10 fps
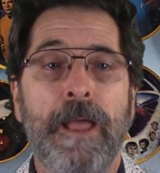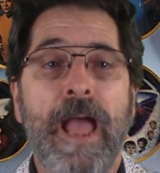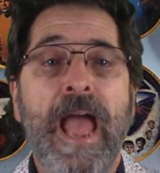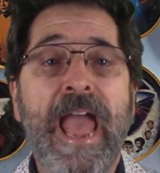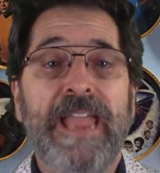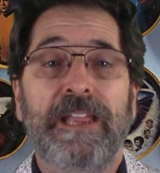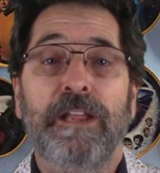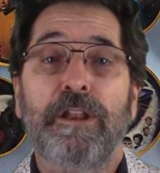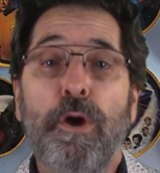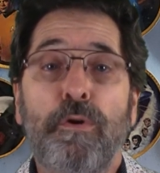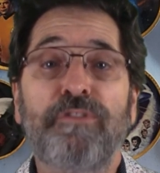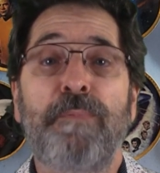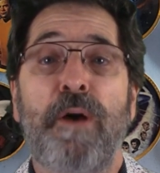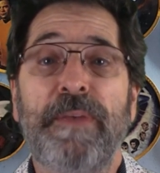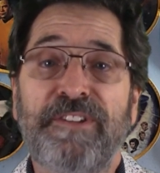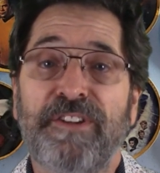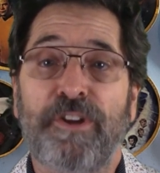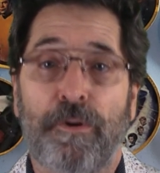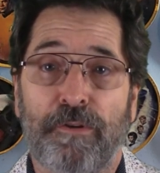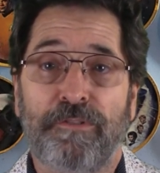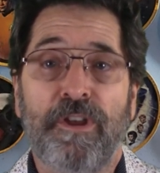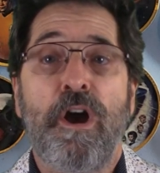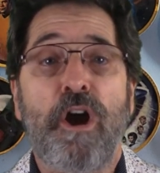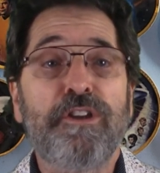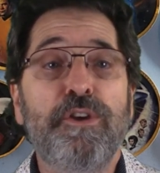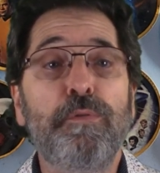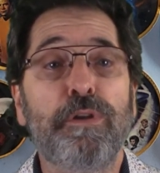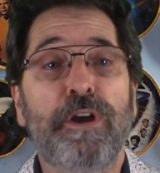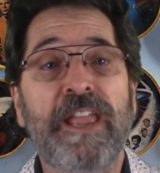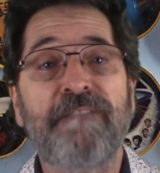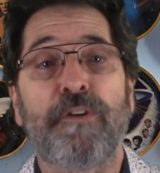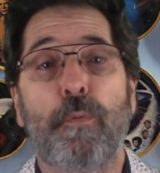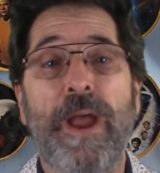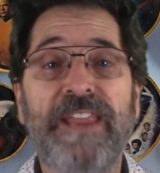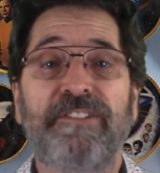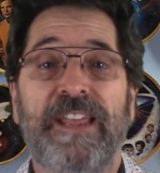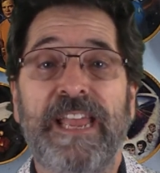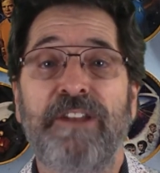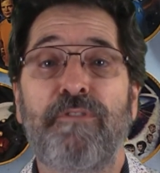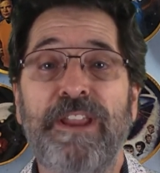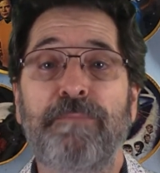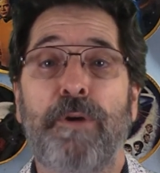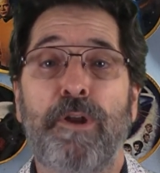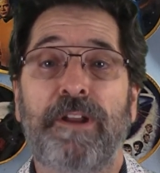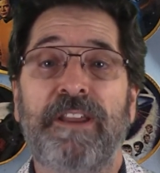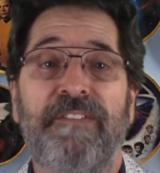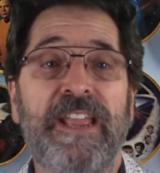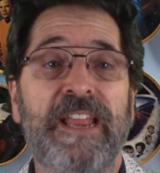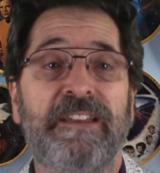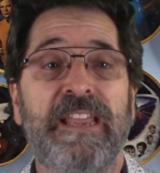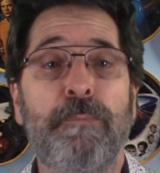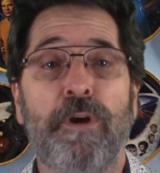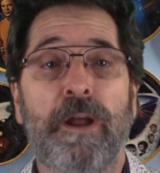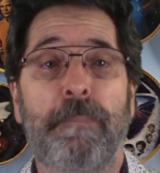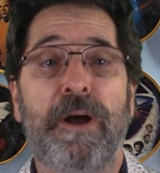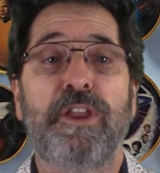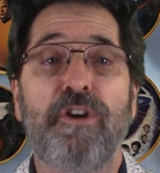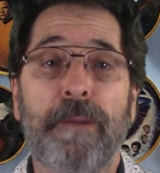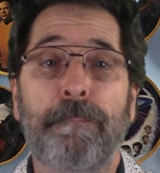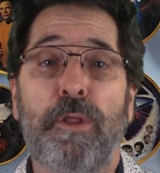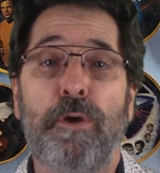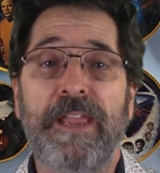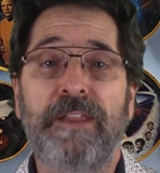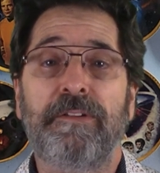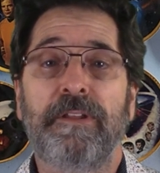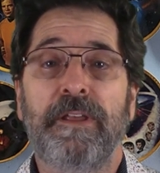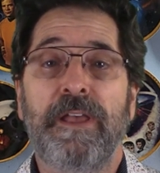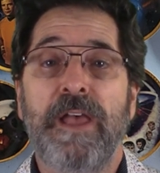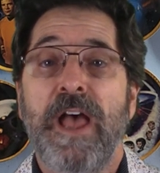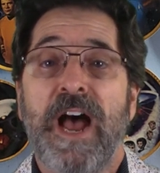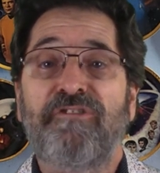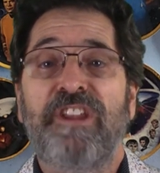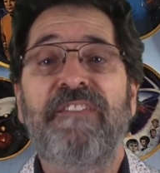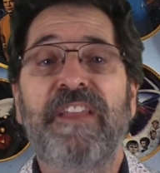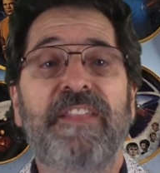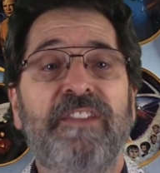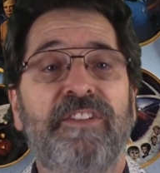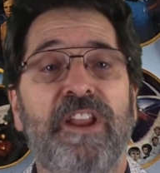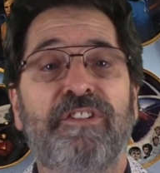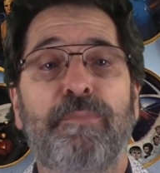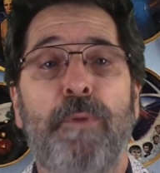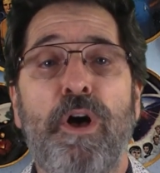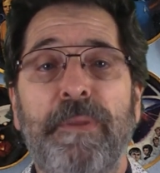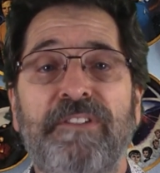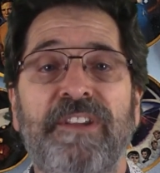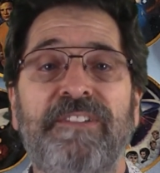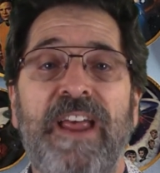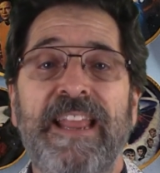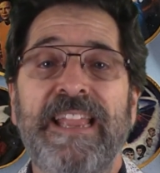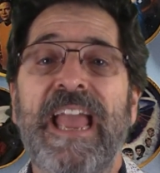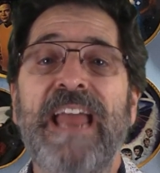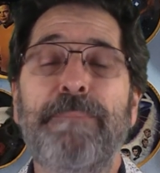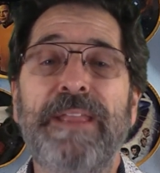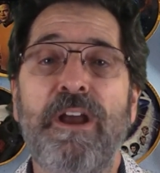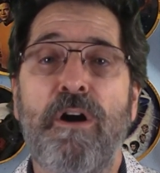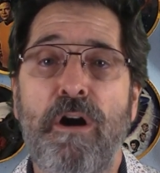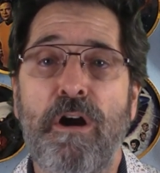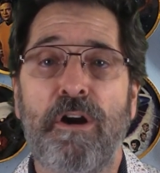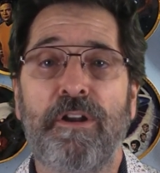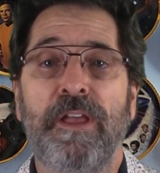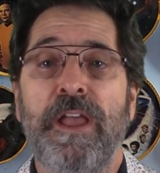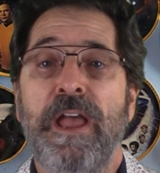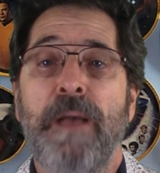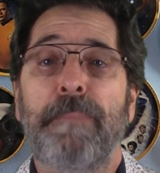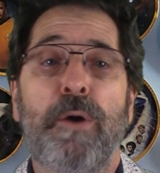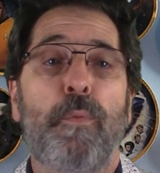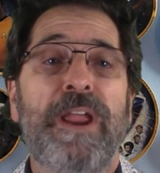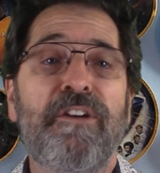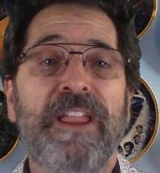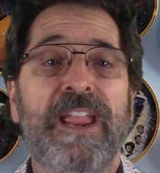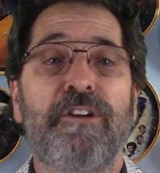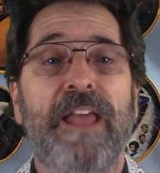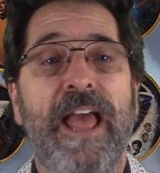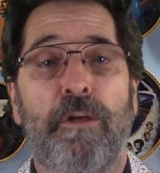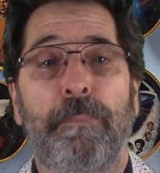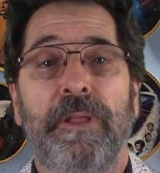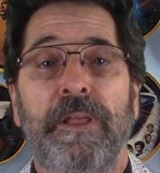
Hey, local small business owners, are you looking for ways to increase productivity and teamwork among your employees? Achieving this in a small business setting can be hard, but we're here to help.